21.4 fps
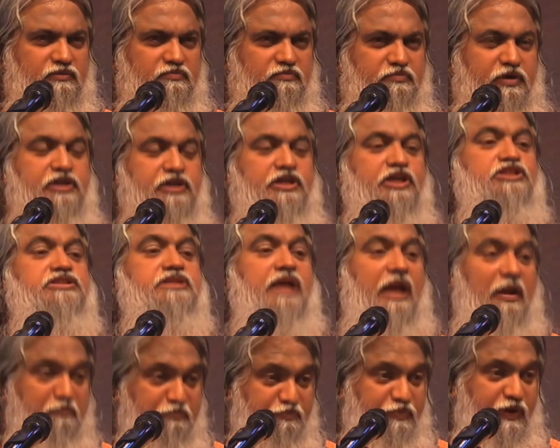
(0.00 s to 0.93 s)
British
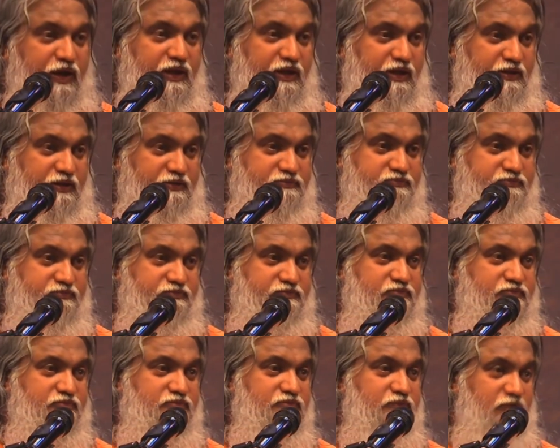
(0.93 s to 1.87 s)
Empire,
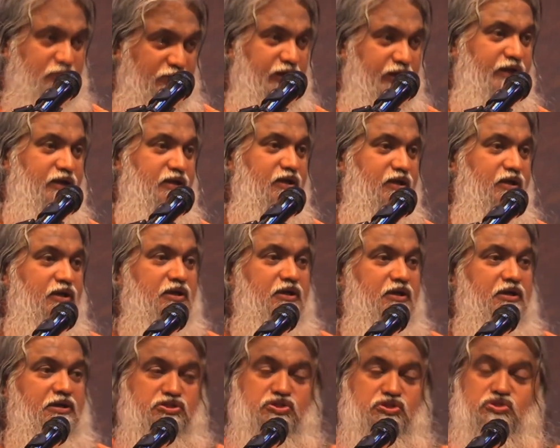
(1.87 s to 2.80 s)
right?
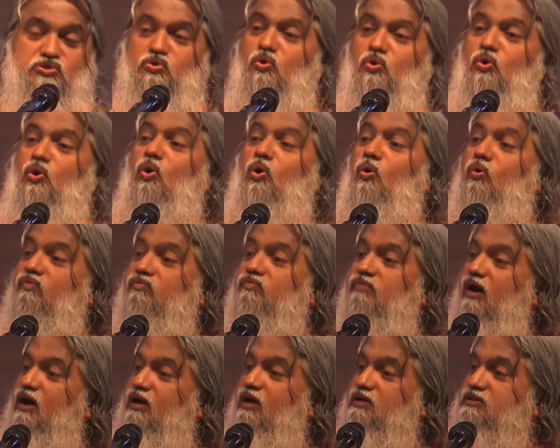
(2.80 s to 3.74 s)
So
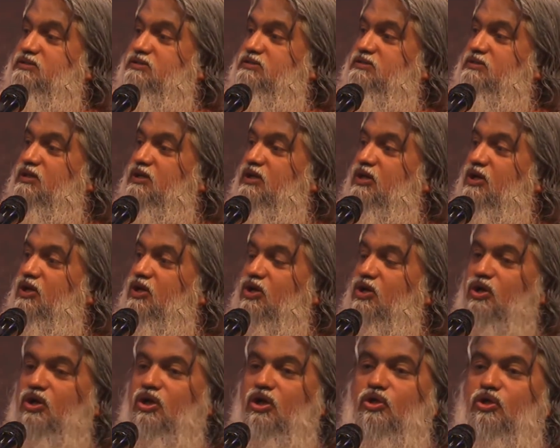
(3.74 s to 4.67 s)
was
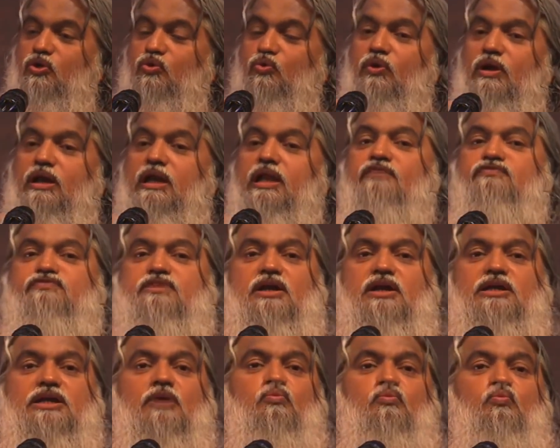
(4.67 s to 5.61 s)
you
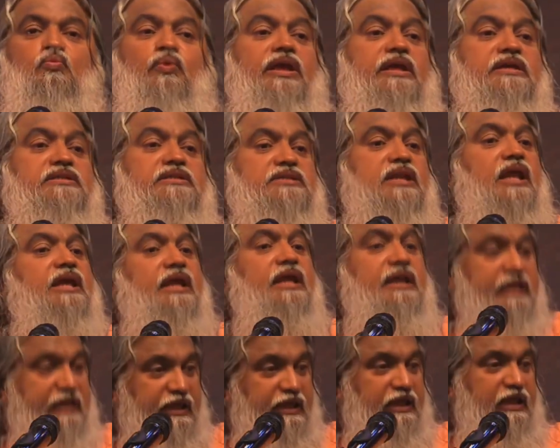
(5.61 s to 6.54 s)
lifted up wings like
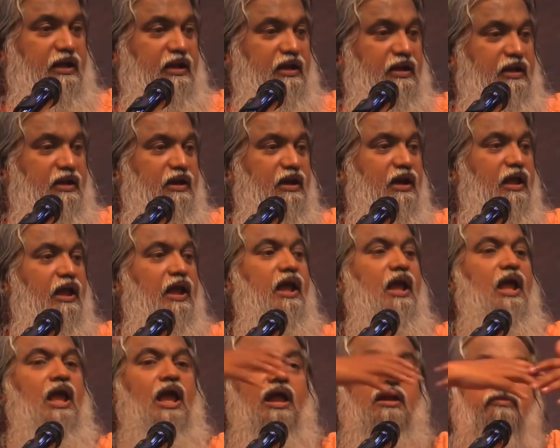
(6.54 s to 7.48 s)
an eagle
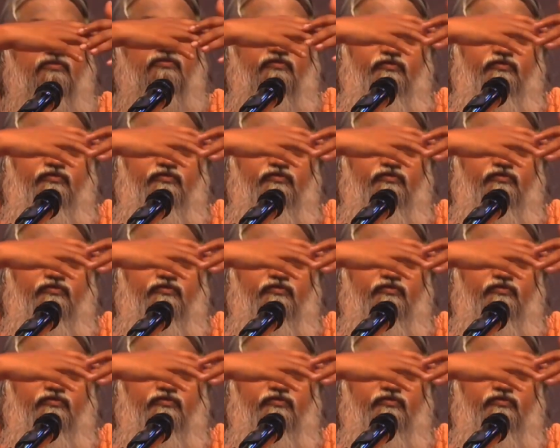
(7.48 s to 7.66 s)
and